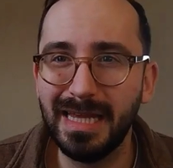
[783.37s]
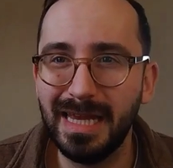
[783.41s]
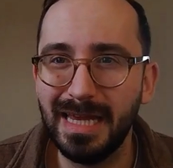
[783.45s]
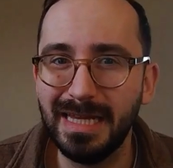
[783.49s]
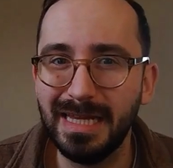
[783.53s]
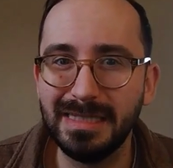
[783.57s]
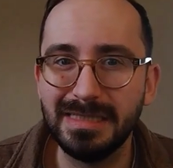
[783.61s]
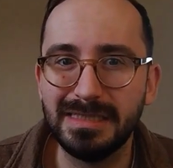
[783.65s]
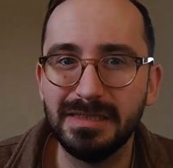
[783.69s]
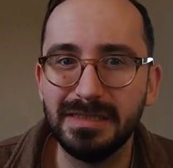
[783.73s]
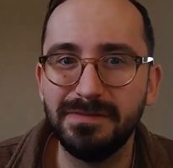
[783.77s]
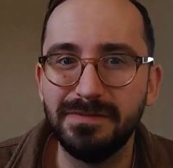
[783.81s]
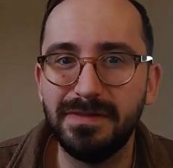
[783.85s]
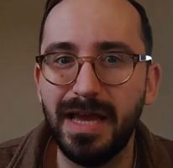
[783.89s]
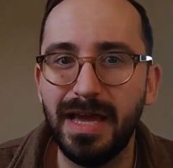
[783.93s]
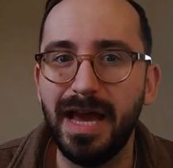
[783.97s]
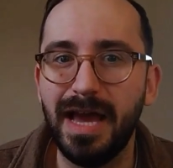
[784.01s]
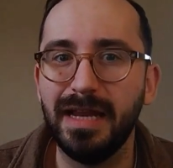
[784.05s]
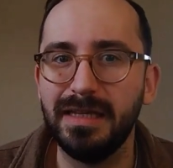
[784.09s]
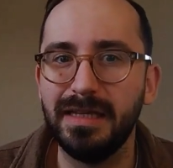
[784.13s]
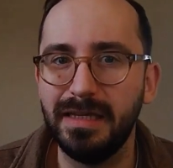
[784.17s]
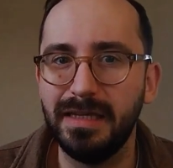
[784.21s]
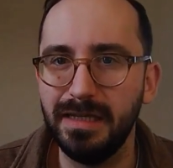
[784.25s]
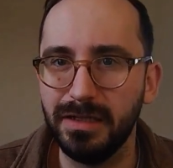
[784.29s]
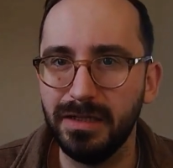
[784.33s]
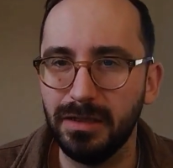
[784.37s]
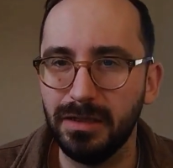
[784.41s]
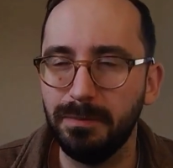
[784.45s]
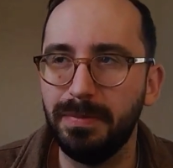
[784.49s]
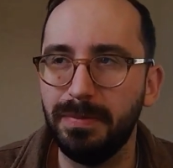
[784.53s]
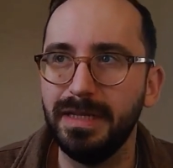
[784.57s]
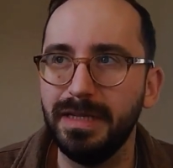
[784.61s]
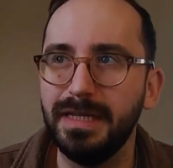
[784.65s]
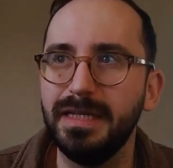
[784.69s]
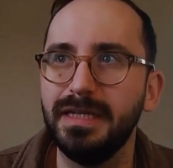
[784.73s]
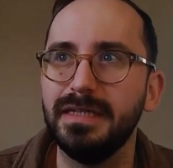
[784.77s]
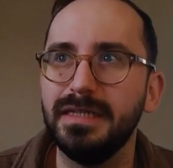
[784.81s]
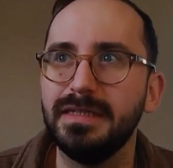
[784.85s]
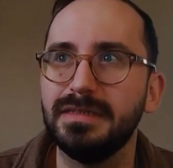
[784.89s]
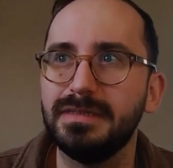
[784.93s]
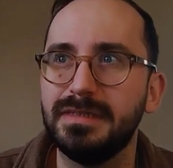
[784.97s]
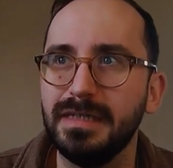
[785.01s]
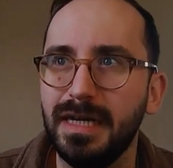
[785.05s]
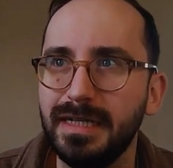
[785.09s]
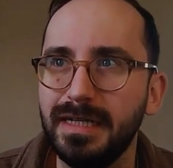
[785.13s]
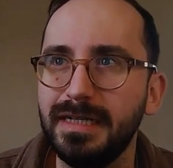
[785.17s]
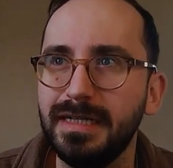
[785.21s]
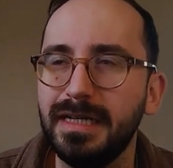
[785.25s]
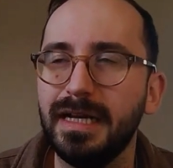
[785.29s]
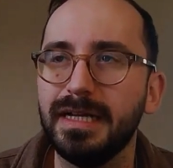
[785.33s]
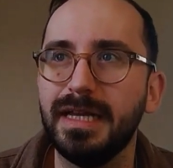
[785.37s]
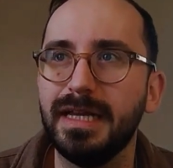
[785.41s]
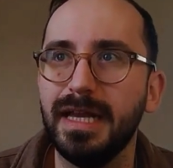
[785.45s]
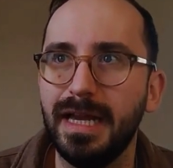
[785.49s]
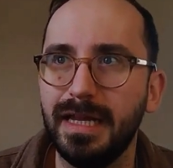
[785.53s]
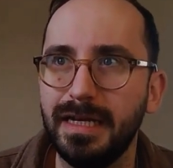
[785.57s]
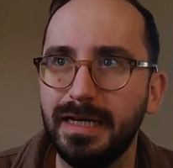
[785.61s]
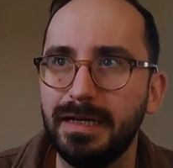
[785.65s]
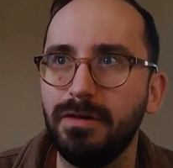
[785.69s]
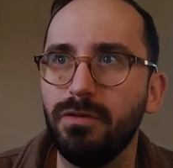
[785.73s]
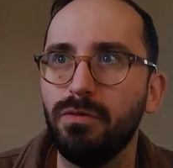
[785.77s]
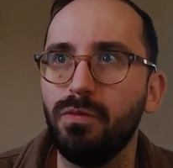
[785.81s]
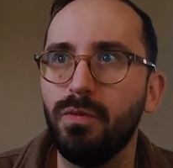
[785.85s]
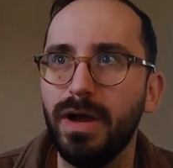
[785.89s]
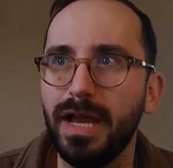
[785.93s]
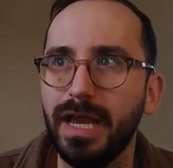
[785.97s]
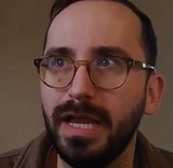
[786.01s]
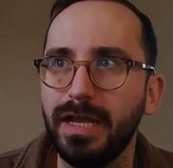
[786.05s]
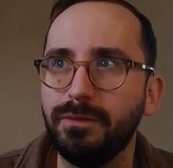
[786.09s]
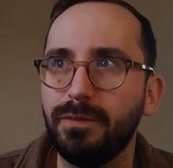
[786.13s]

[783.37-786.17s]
hint of that here, but it done again in a way